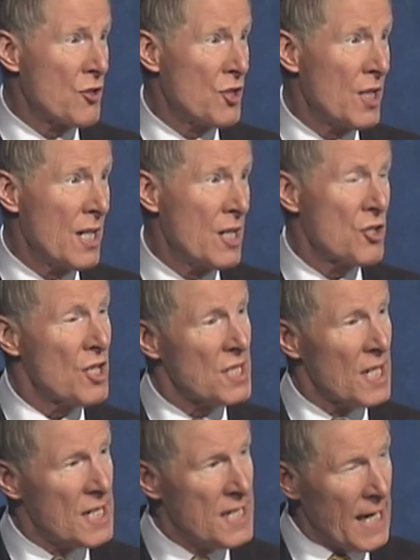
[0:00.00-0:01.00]
She is
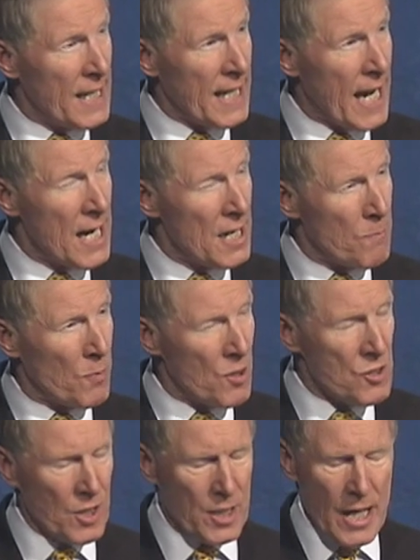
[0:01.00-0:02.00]
just a dedicated
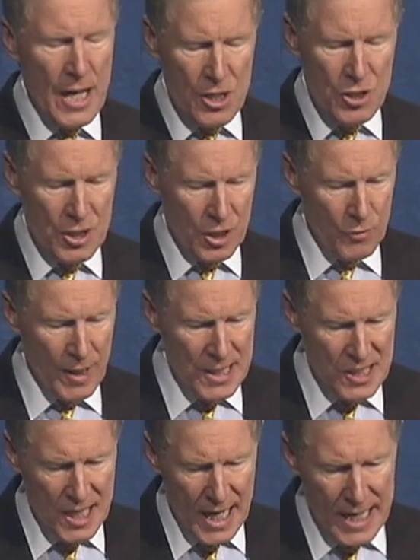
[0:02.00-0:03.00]
person. She's a
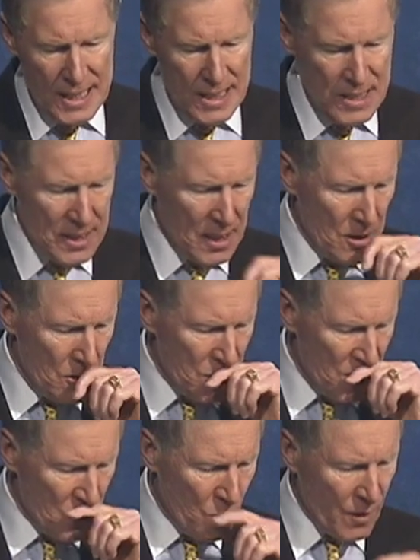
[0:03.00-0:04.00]
great scientist, and I know
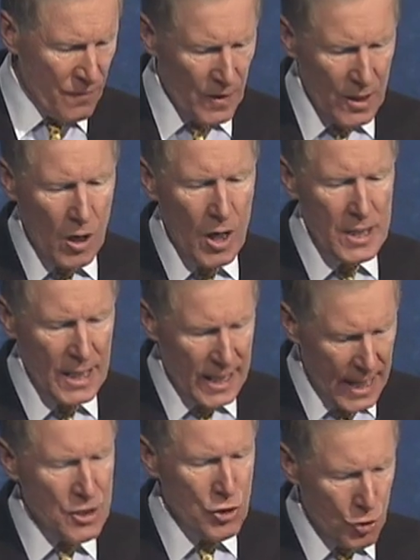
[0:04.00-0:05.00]
she's worked very hard to
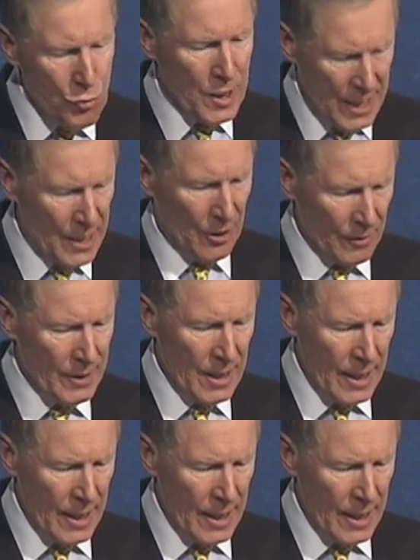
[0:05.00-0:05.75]
get you here.